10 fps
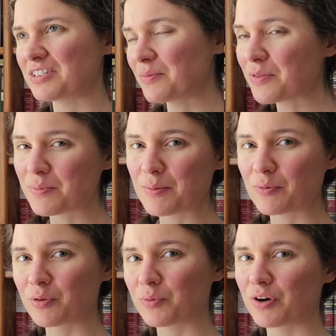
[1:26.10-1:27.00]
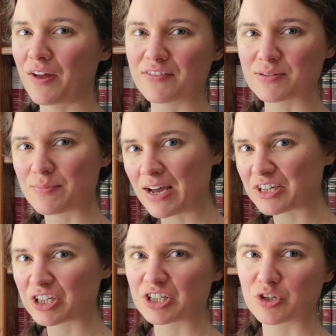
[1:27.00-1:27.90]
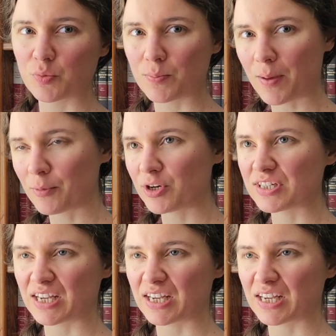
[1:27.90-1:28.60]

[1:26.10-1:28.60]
some of the people in the world have this magic to do with memories.